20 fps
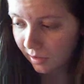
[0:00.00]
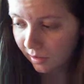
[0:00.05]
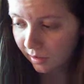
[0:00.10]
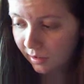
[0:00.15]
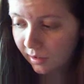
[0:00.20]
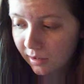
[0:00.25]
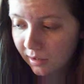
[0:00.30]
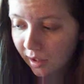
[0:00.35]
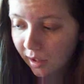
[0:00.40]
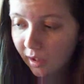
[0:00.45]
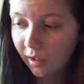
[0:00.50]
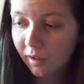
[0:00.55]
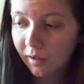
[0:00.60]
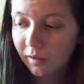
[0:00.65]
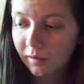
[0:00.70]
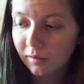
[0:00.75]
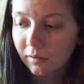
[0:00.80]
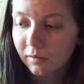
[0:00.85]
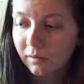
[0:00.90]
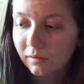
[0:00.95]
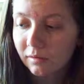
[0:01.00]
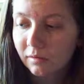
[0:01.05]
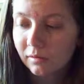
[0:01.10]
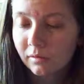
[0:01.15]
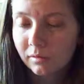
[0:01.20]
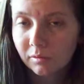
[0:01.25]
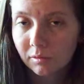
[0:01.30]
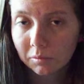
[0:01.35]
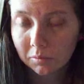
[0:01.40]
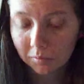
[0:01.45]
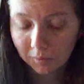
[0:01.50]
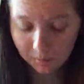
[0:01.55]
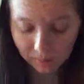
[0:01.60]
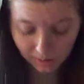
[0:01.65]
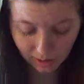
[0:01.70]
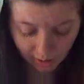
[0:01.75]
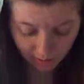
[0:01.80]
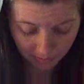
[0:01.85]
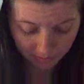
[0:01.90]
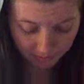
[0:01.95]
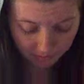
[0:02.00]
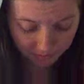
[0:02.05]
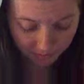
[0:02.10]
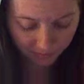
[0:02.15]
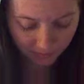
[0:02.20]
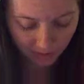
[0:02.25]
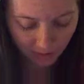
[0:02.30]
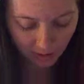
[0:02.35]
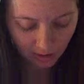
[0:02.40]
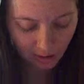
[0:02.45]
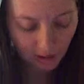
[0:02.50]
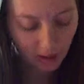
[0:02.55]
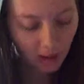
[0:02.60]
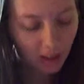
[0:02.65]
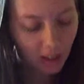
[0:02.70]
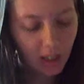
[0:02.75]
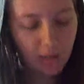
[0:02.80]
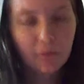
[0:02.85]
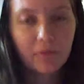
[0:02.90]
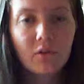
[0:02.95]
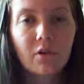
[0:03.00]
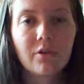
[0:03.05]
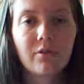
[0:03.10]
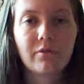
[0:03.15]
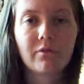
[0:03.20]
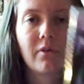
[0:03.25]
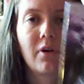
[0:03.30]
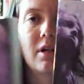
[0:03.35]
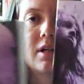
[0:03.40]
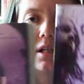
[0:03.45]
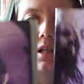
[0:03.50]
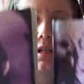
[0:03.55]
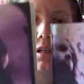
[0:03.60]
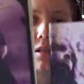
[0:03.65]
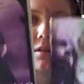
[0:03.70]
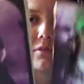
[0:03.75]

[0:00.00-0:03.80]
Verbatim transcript: so we'll pick that one. Now, I've got a violet